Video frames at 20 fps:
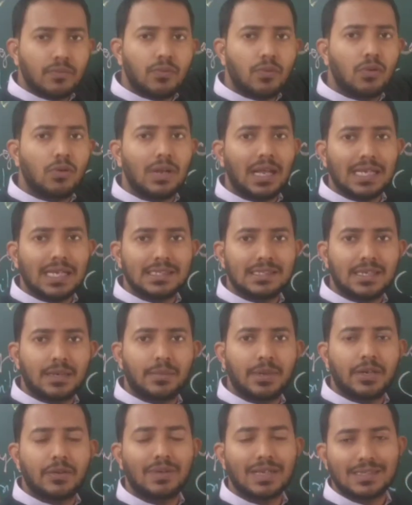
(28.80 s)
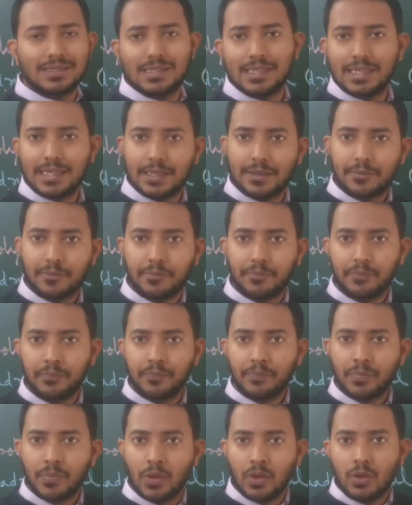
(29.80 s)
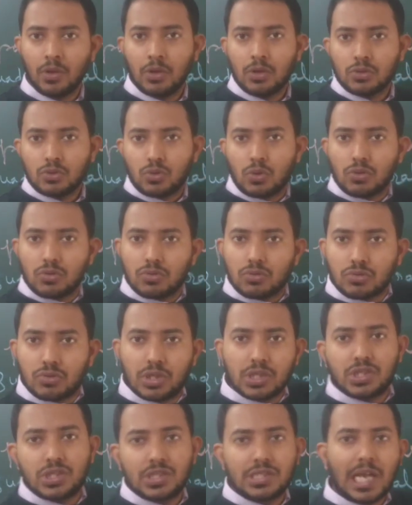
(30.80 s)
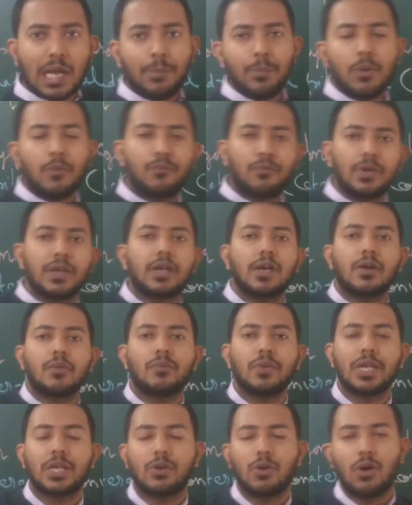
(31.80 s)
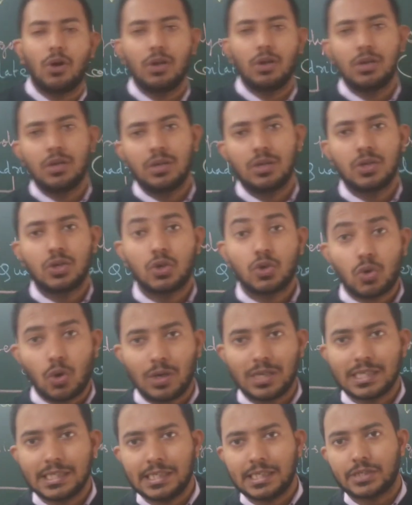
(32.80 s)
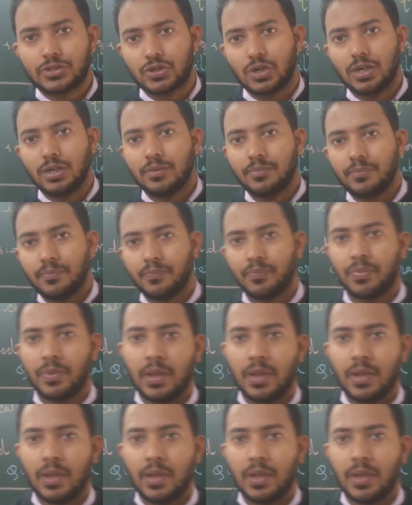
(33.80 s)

Four line segment you can see here. So this type of figure we call quadrilateral.